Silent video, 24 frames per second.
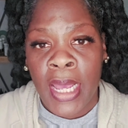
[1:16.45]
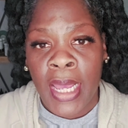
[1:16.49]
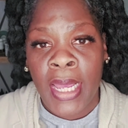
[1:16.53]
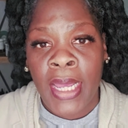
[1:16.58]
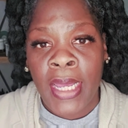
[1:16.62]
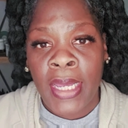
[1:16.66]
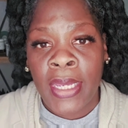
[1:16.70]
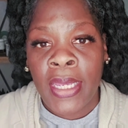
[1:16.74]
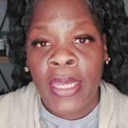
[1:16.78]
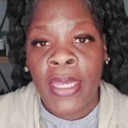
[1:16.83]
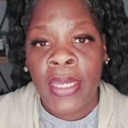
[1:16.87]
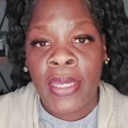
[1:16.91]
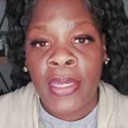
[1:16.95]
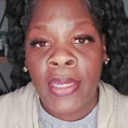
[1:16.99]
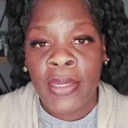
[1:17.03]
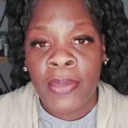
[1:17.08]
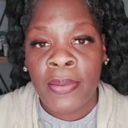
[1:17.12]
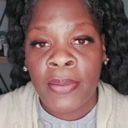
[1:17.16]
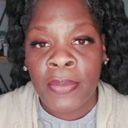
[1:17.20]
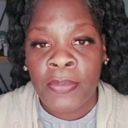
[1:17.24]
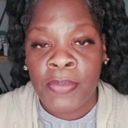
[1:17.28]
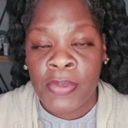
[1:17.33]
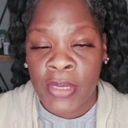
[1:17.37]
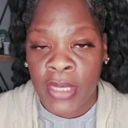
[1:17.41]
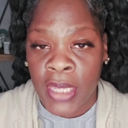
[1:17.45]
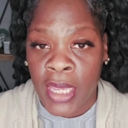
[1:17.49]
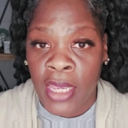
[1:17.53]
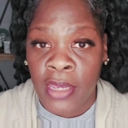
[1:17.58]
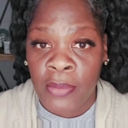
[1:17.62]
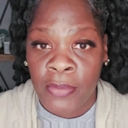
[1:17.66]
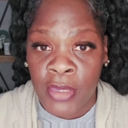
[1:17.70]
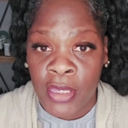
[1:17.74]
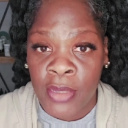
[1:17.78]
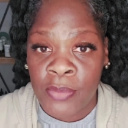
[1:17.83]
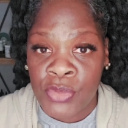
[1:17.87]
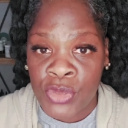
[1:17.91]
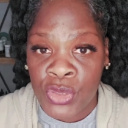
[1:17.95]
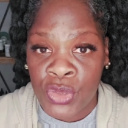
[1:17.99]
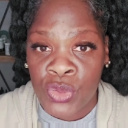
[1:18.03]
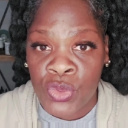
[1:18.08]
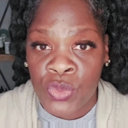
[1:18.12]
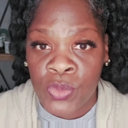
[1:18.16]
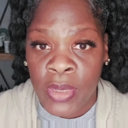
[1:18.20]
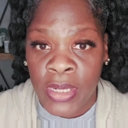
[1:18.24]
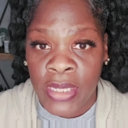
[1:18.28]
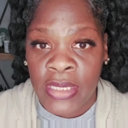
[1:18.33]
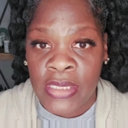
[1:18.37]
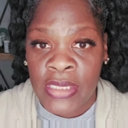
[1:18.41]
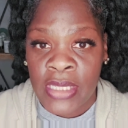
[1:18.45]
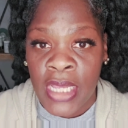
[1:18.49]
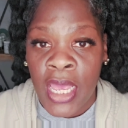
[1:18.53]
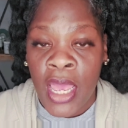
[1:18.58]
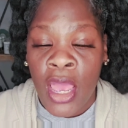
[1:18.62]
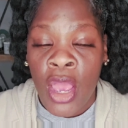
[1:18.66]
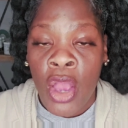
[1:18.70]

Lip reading: I became hip to was